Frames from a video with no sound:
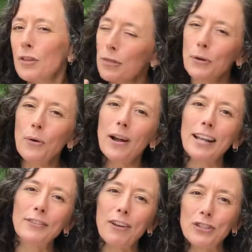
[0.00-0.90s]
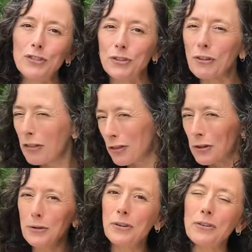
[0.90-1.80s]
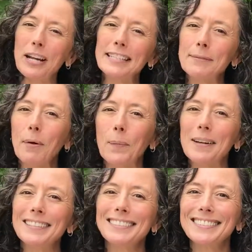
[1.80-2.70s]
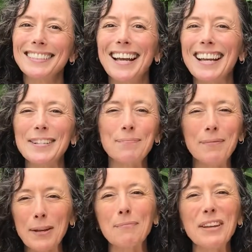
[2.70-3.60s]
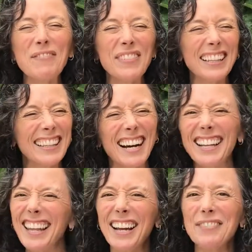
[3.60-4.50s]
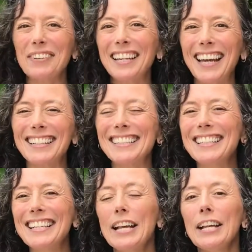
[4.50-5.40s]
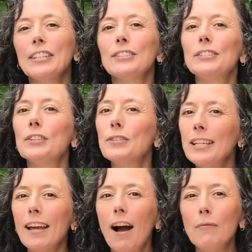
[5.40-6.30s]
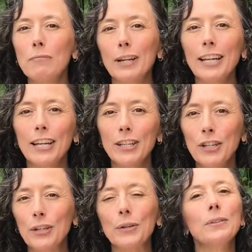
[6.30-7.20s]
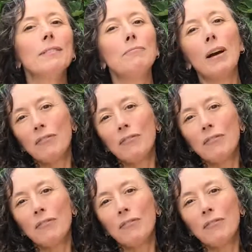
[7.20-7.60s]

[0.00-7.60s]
through an adventure, through crazy moments, and make me feel alive again. So today I'm bringing you my